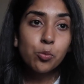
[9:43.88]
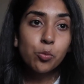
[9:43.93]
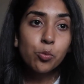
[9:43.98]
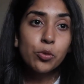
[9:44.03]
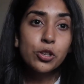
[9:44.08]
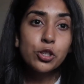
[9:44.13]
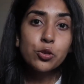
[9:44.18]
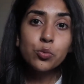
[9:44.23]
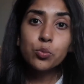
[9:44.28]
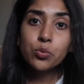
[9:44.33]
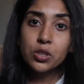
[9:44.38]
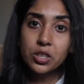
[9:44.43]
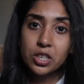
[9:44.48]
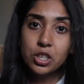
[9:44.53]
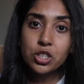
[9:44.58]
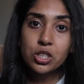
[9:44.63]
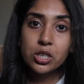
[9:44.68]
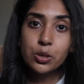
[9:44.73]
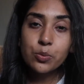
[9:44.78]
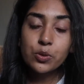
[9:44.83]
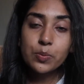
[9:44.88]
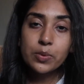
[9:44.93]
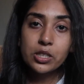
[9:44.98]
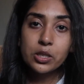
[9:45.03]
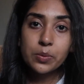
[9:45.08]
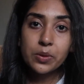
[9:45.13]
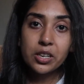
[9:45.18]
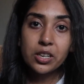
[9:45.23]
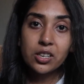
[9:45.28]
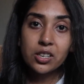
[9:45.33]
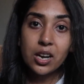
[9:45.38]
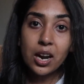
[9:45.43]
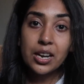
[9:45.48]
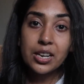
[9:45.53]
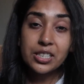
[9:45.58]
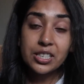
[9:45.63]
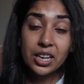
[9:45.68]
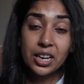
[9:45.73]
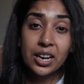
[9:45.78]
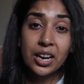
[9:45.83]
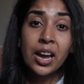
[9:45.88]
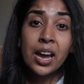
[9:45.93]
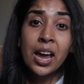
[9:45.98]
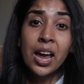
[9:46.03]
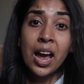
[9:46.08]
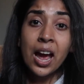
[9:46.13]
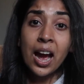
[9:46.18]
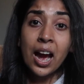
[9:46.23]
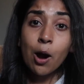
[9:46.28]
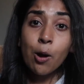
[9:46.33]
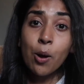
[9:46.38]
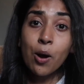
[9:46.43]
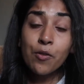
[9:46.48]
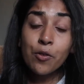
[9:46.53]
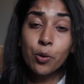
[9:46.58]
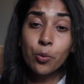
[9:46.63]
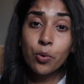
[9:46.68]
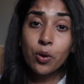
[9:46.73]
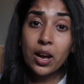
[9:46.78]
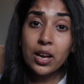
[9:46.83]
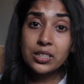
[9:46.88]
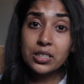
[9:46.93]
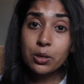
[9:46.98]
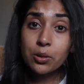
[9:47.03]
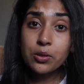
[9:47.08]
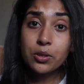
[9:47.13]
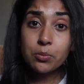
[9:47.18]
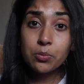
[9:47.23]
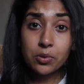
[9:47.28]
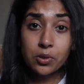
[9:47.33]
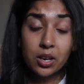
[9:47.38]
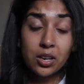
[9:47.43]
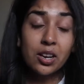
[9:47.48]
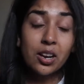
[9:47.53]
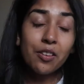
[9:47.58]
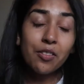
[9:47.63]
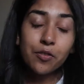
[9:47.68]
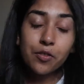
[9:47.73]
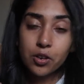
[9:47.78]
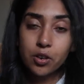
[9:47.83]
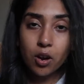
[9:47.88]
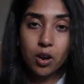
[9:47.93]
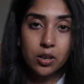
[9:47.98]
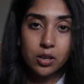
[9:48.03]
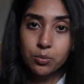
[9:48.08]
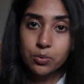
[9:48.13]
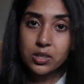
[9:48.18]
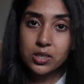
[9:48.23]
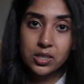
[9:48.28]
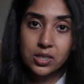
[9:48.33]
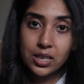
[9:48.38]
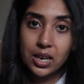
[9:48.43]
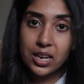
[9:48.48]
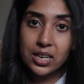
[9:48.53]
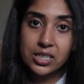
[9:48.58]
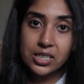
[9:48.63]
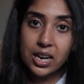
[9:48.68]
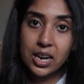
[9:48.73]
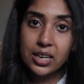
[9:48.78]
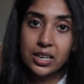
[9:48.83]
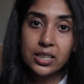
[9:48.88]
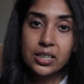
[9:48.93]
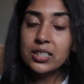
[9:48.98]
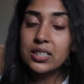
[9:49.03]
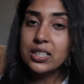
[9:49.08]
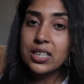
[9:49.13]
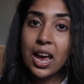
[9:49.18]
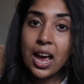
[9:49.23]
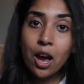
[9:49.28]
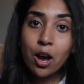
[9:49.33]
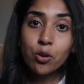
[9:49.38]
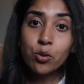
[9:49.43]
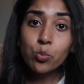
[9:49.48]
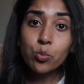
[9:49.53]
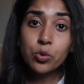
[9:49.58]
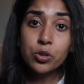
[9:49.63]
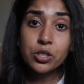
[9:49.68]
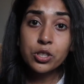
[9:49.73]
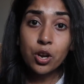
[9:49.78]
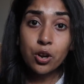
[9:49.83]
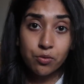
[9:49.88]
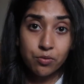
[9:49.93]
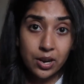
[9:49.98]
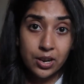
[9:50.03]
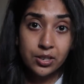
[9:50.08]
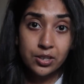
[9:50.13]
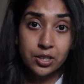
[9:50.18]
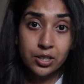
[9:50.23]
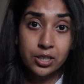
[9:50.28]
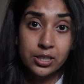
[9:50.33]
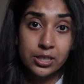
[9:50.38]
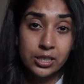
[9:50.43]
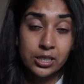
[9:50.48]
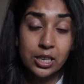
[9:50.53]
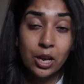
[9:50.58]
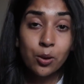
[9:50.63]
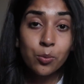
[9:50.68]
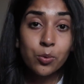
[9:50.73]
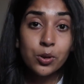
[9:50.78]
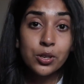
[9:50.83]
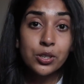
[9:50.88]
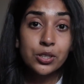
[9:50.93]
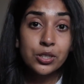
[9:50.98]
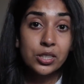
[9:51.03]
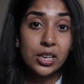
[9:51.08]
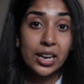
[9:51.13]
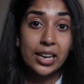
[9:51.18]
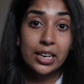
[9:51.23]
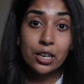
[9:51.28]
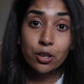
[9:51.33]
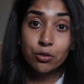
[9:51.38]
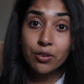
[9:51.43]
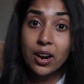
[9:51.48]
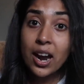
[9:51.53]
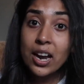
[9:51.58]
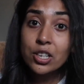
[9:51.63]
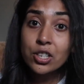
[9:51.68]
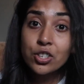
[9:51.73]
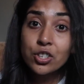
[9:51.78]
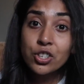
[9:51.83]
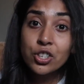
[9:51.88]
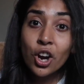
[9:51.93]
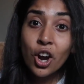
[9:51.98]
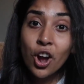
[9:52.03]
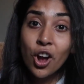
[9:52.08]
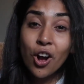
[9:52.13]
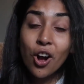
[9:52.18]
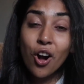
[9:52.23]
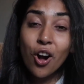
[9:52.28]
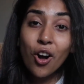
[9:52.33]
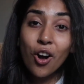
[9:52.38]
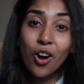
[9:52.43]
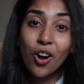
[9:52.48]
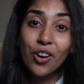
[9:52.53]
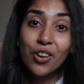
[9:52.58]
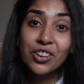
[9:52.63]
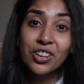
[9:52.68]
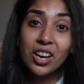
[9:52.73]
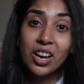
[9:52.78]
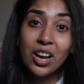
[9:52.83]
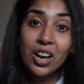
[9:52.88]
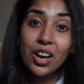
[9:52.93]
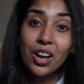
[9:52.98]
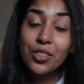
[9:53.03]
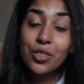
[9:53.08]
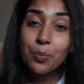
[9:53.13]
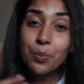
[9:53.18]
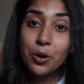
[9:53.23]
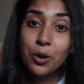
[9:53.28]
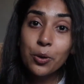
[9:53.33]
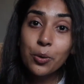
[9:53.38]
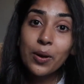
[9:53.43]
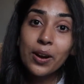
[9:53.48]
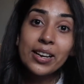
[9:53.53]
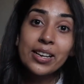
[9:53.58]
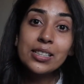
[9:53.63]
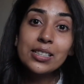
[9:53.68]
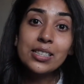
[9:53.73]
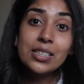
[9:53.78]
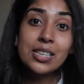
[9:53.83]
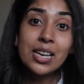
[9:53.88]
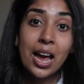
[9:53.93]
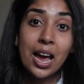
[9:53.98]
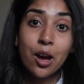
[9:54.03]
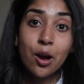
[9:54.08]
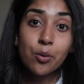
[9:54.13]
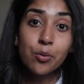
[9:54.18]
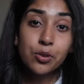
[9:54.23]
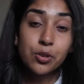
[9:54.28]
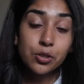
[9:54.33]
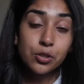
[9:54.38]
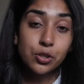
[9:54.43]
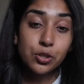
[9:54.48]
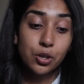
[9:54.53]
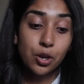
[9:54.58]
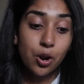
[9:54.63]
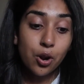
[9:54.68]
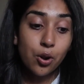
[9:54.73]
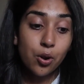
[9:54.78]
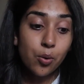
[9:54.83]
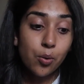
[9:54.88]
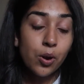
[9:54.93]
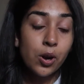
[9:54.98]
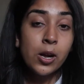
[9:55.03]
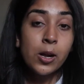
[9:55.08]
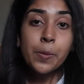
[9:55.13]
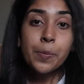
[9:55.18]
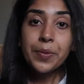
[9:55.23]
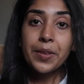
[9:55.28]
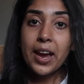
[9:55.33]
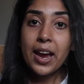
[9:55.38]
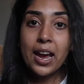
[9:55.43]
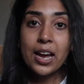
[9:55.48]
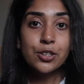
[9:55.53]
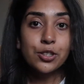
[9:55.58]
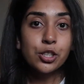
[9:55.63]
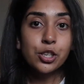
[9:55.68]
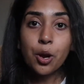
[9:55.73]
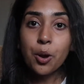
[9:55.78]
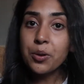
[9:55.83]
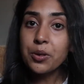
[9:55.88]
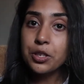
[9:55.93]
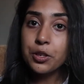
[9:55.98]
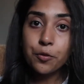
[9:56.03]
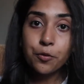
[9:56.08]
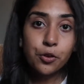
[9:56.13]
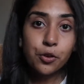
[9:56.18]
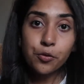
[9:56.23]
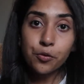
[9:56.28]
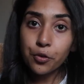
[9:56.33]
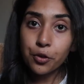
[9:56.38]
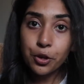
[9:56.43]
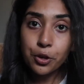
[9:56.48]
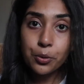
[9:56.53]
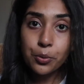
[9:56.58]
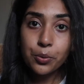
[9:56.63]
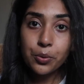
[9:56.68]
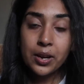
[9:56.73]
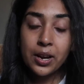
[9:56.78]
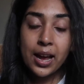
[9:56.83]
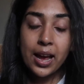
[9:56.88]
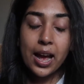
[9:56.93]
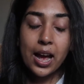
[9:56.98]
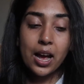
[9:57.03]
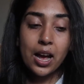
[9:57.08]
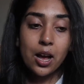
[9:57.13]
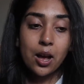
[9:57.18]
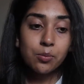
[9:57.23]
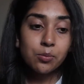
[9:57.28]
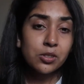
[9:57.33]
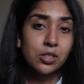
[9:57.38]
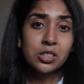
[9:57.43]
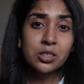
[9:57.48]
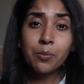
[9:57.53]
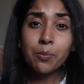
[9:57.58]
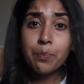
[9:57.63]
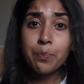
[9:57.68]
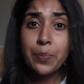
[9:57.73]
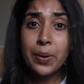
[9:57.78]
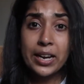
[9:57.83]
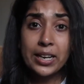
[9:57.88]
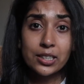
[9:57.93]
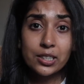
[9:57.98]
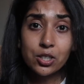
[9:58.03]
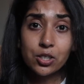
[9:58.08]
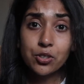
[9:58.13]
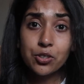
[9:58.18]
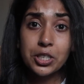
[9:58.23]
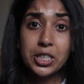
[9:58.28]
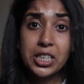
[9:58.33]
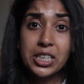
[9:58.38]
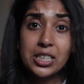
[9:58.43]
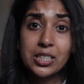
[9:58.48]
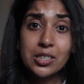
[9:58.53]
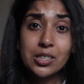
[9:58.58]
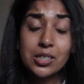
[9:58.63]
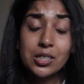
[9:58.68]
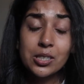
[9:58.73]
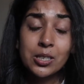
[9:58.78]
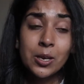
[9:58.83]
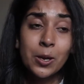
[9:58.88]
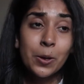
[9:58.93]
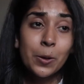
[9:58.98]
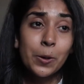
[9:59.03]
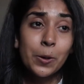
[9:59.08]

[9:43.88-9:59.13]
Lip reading: which initially was meant to be a good idea. However, as I forgot, it was a Saturday, town was horrendous. There was a crash on the motorway into town, so I had to go a different route, some back streets.